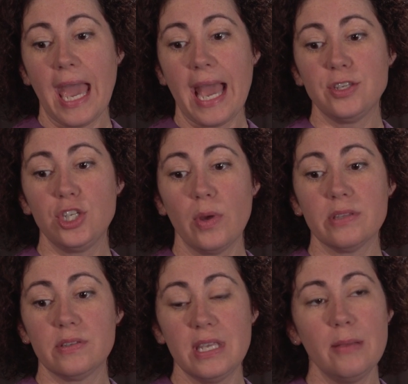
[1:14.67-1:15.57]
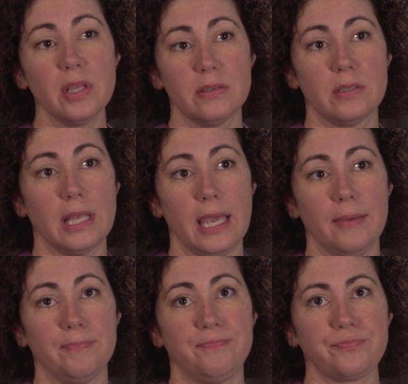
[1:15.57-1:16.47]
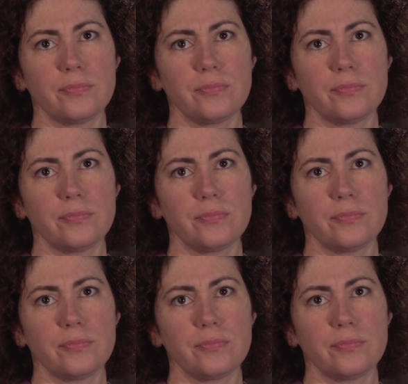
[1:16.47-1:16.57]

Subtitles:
and do it seamlessly